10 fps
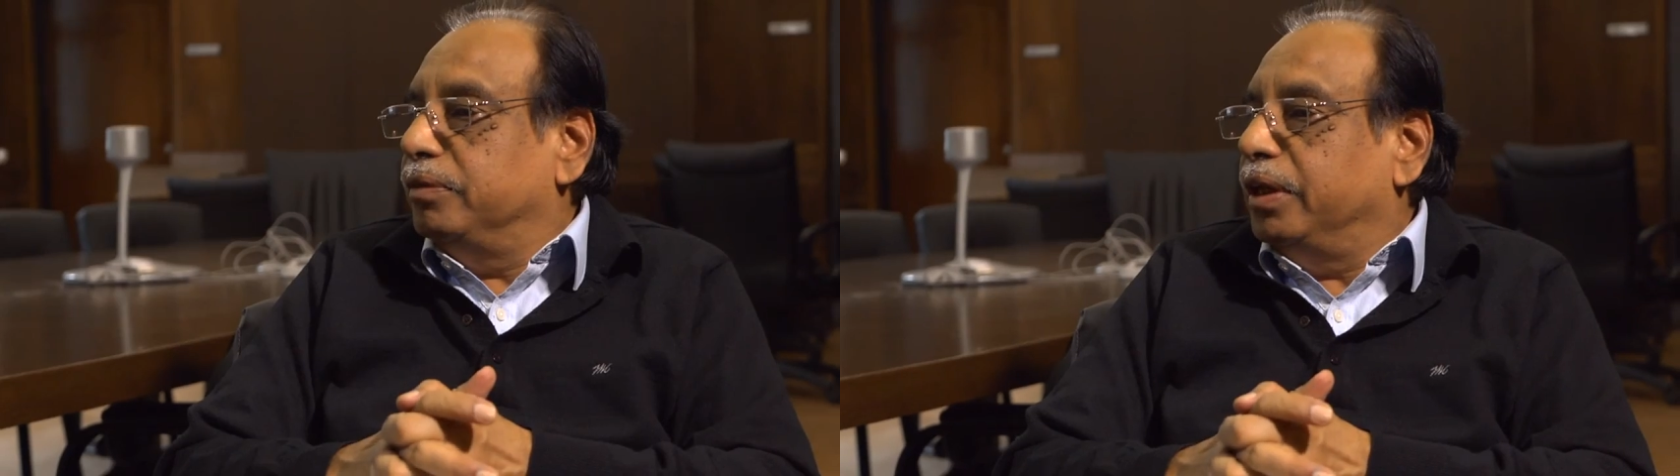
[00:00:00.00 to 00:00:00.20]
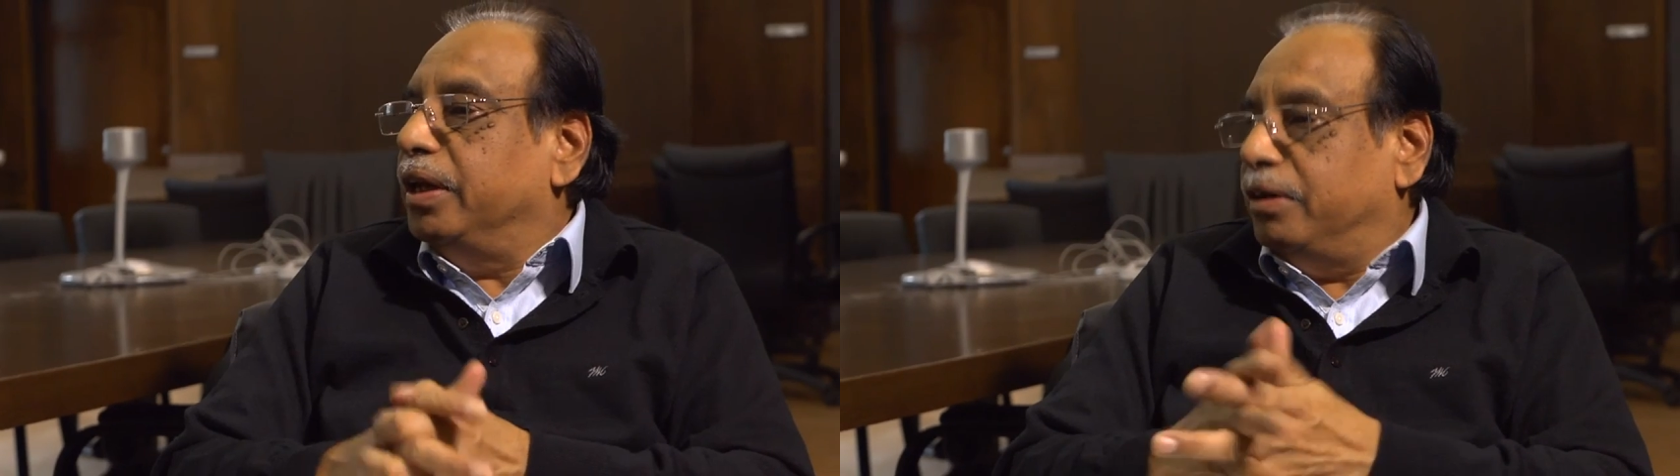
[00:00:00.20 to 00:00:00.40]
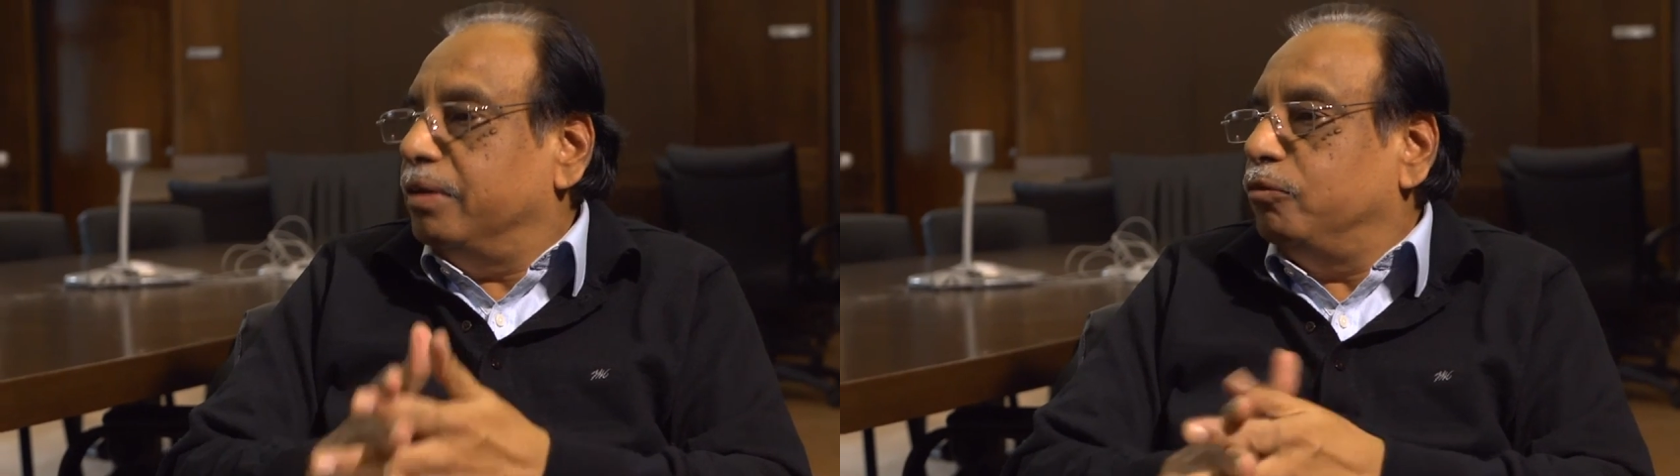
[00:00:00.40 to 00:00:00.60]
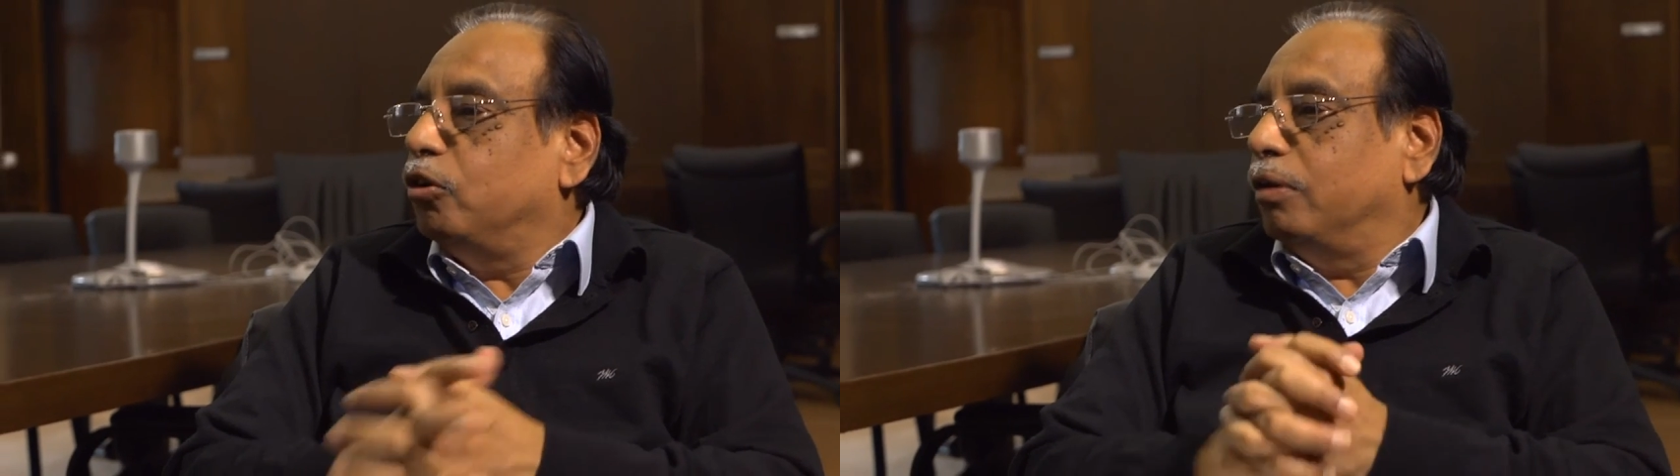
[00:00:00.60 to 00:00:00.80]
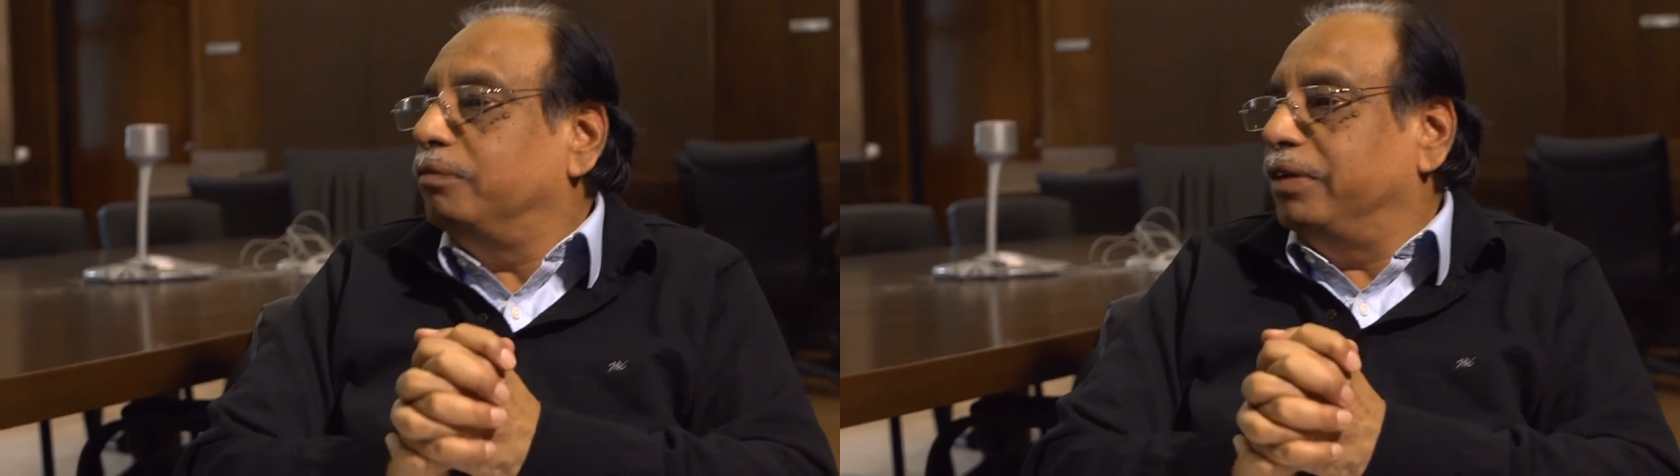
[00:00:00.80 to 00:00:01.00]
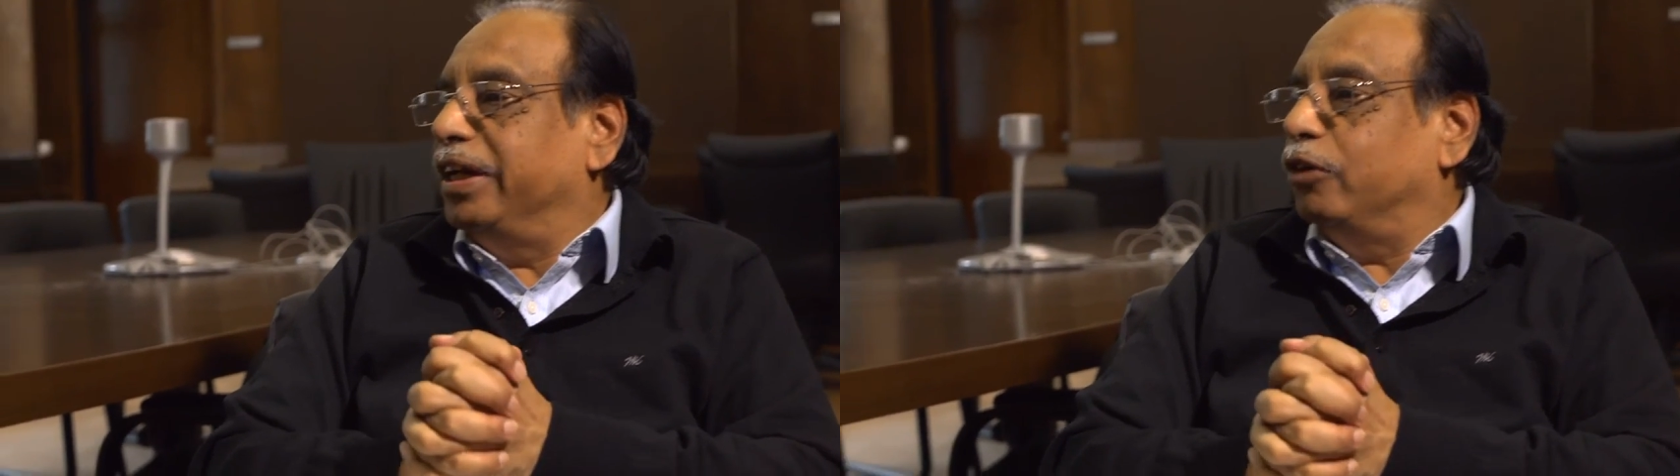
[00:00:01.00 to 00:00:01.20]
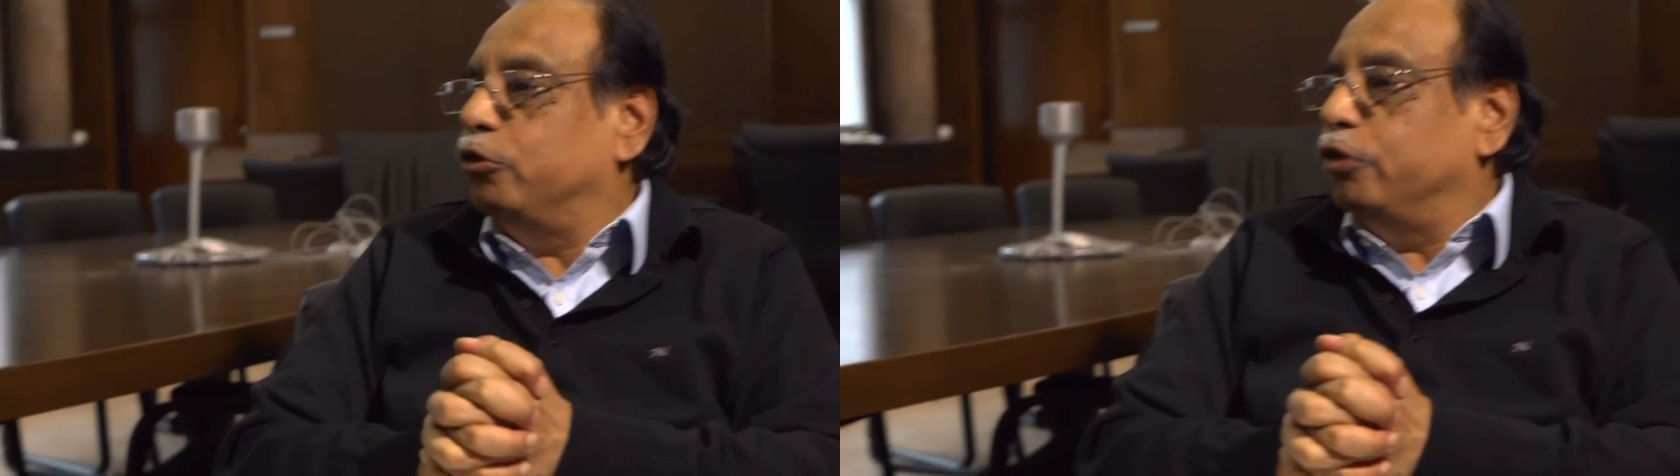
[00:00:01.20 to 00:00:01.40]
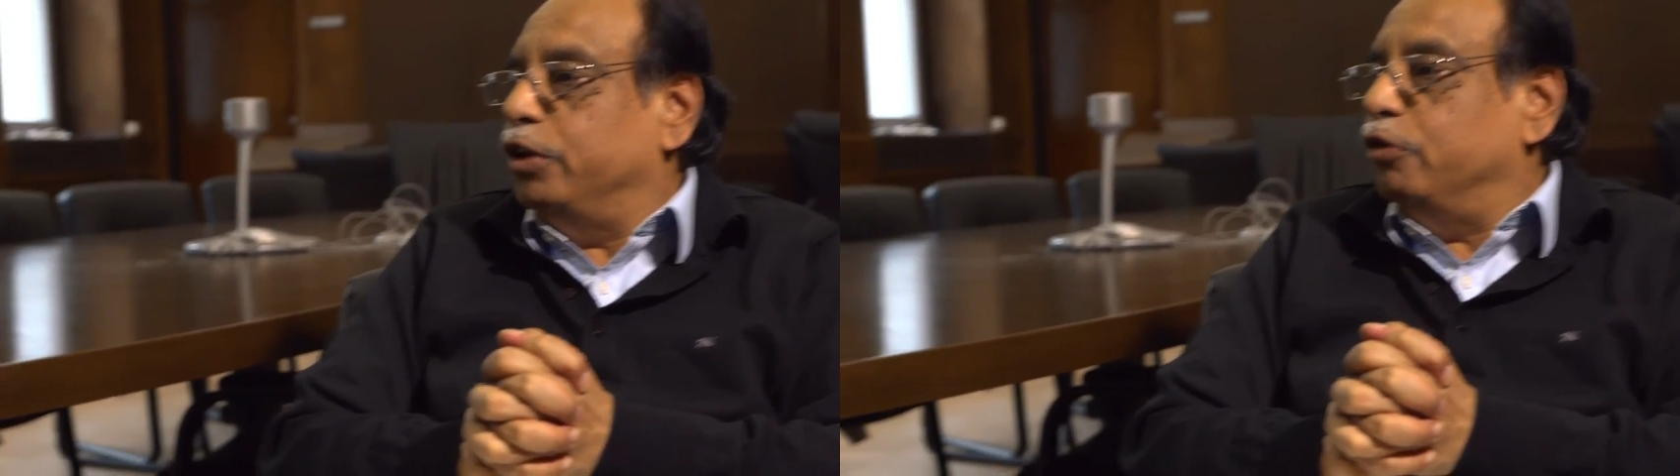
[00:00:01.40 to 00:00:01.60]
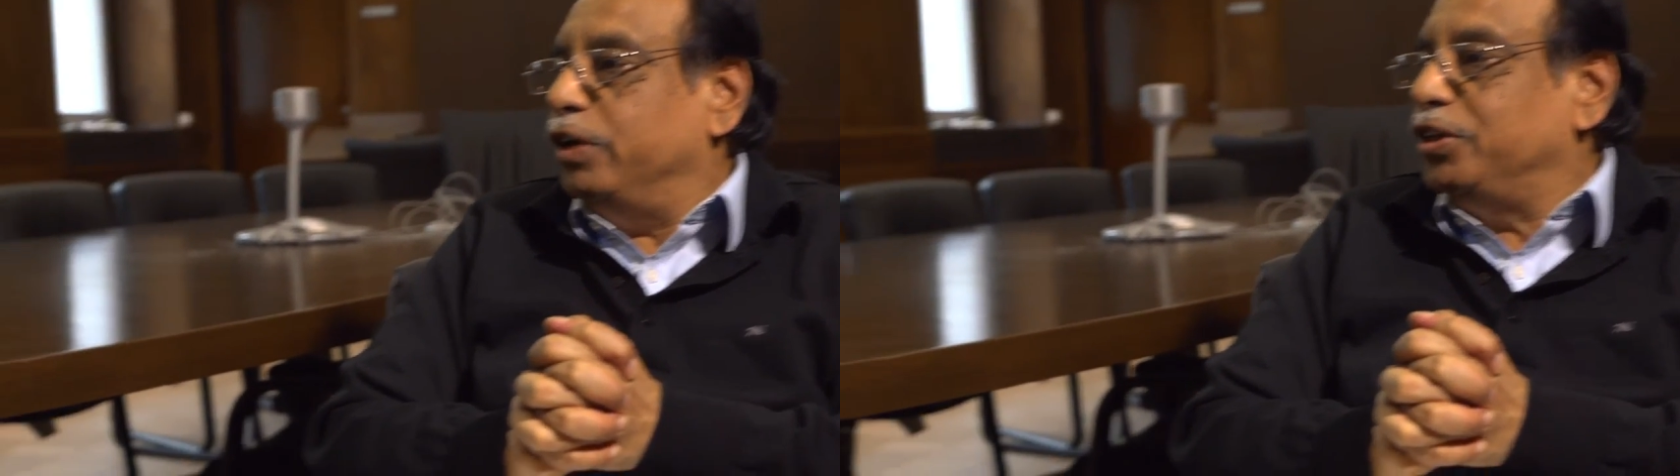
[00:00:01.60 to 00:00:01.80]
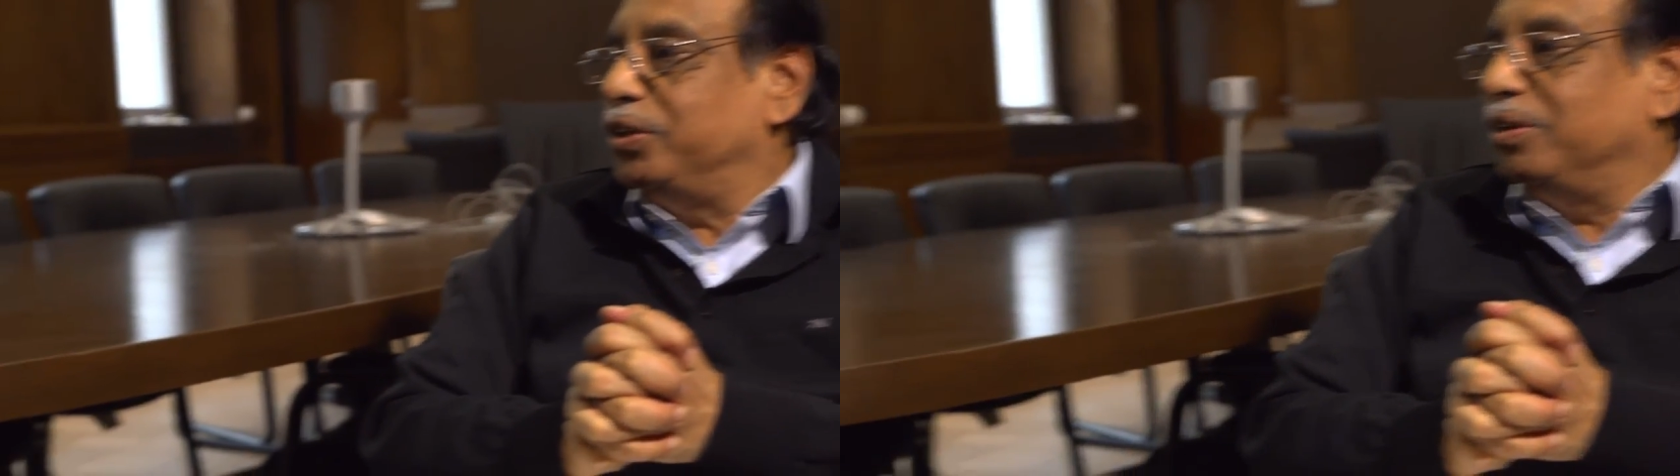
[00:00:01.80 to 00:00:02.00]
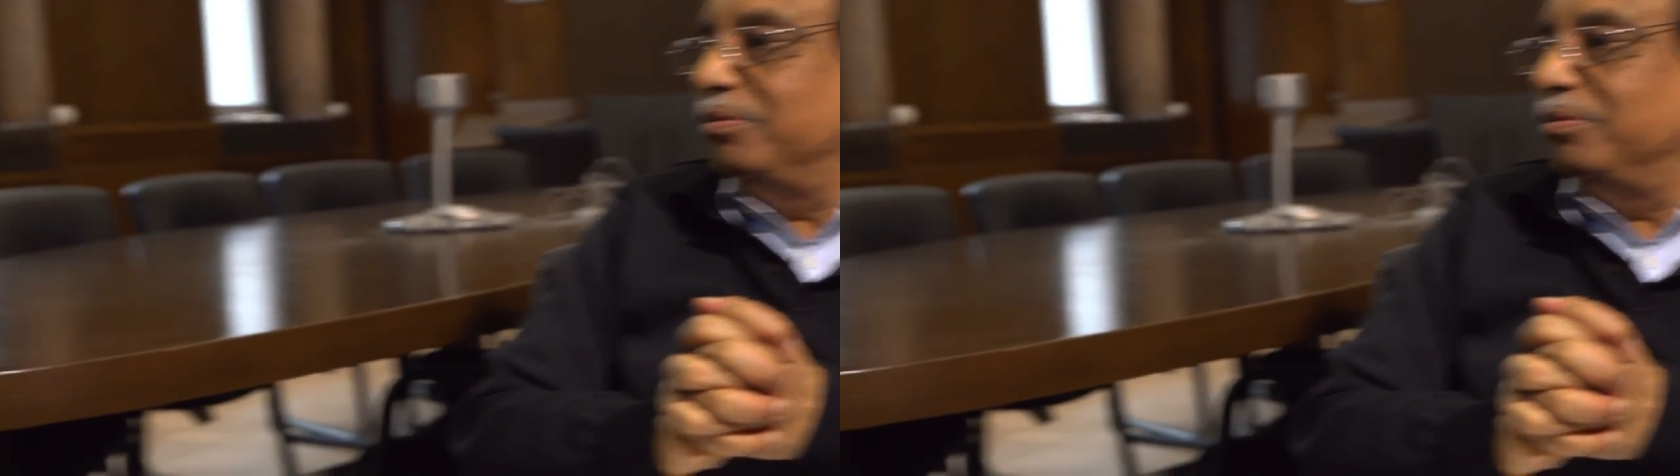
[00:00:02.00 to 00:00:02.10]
in terms of inclusive innovation.